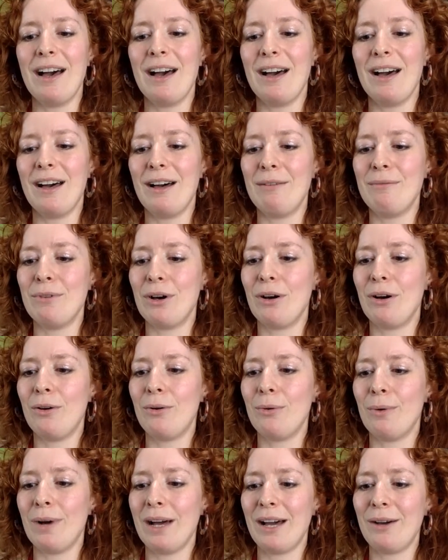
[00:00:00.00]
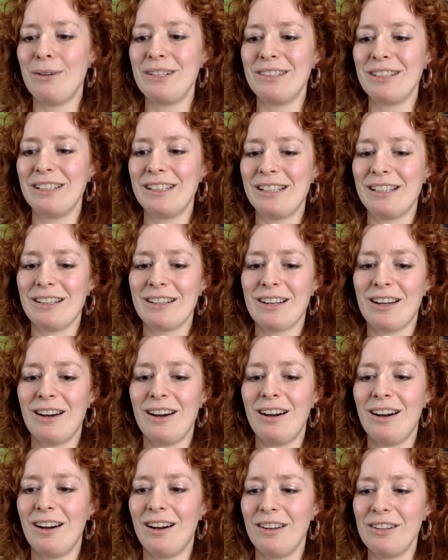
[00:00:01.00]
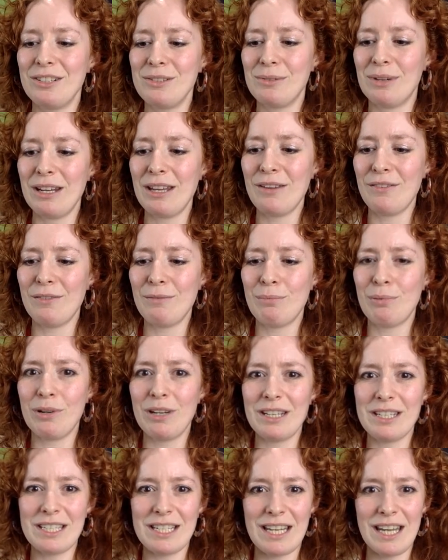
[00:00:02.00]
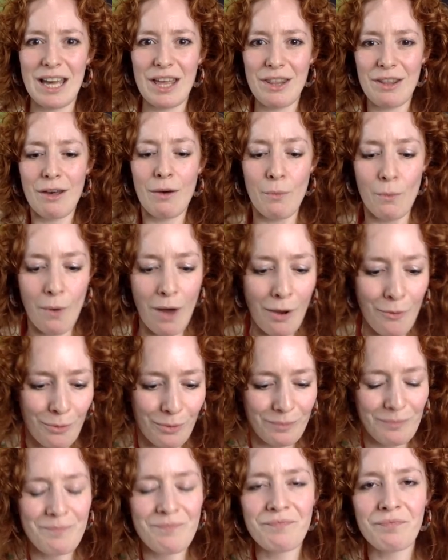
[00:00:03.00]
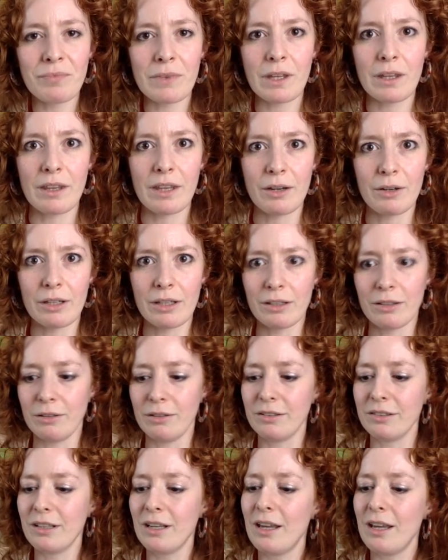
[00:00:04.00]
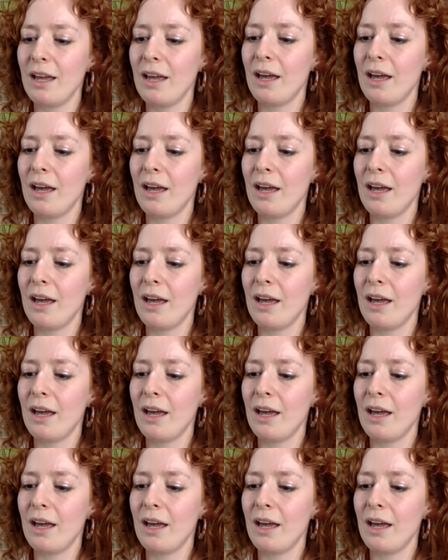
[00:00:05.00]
Oh, wow, it's a little car. Do I even put it together? Whoa! There it goes.